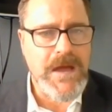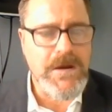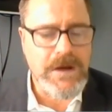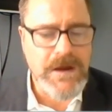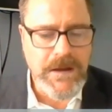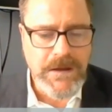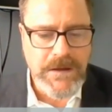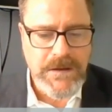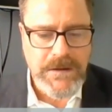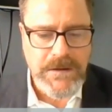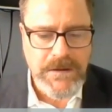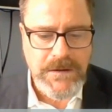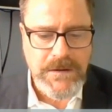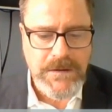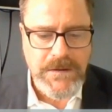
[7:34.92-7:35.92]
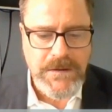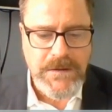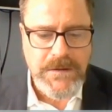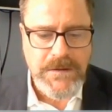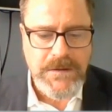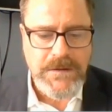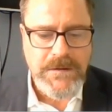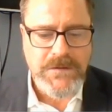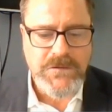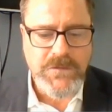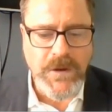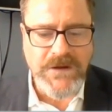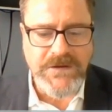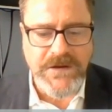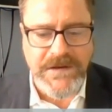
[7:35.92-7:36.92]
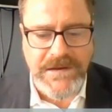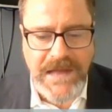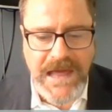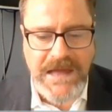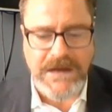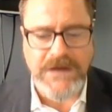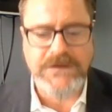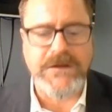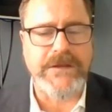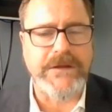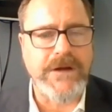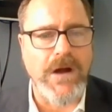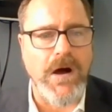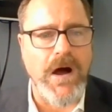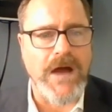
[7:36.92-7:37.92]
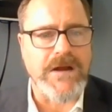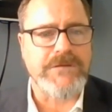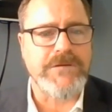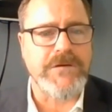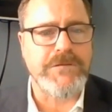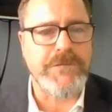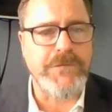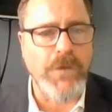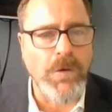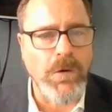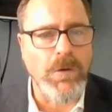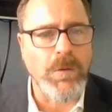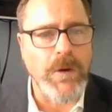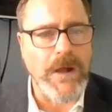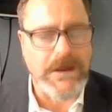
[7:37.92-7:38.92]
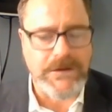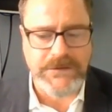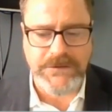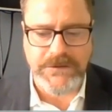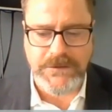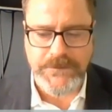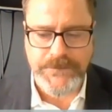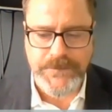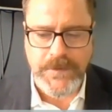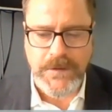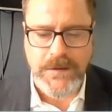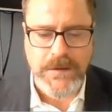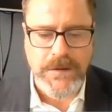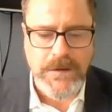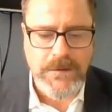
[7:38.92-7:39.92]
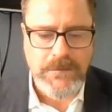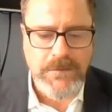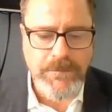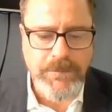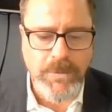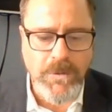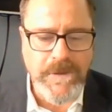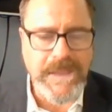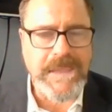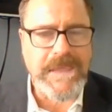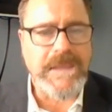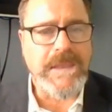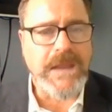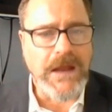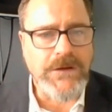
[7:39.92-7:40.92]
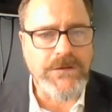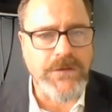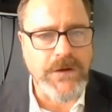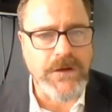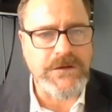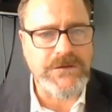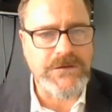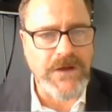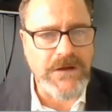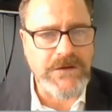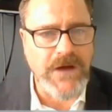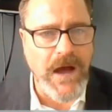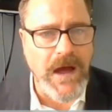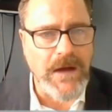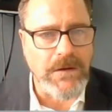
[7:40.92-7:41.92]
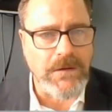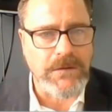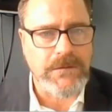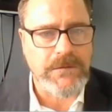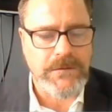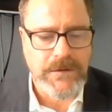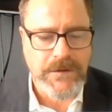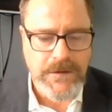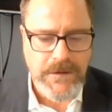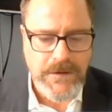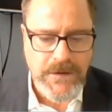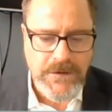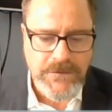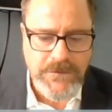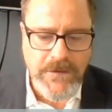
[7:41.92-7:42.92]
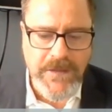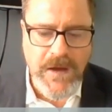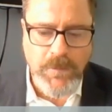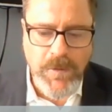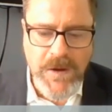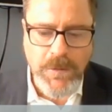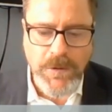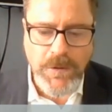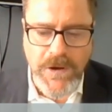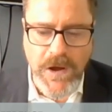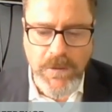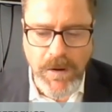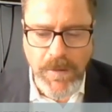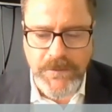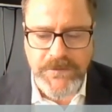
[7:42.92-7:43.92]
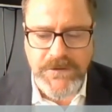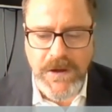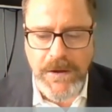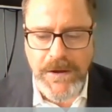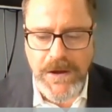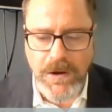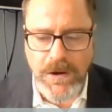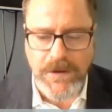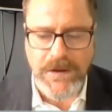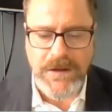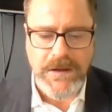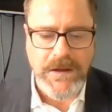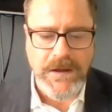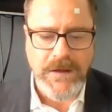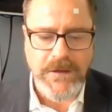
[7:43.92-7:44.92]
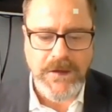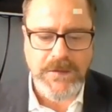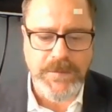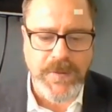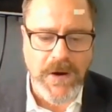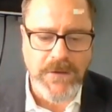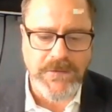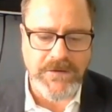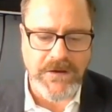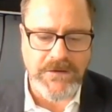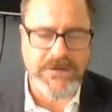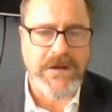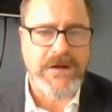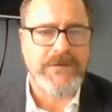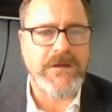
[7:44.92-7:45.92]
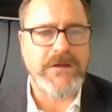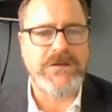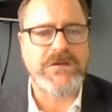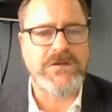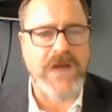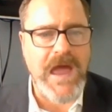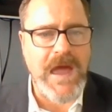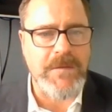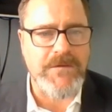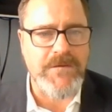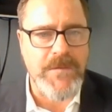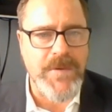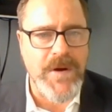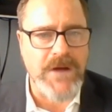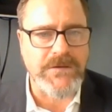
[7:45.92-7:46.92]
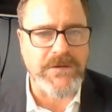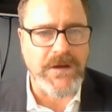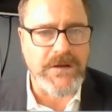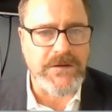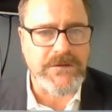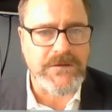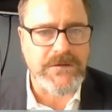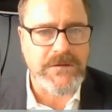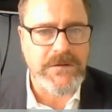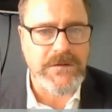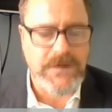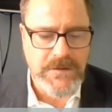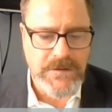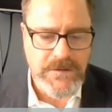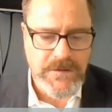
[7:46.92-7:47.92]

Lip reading: Mary tweeted late into the night for 4 weeks, reporting in intricate detail so that we would know what was going on in this process, this sham of a process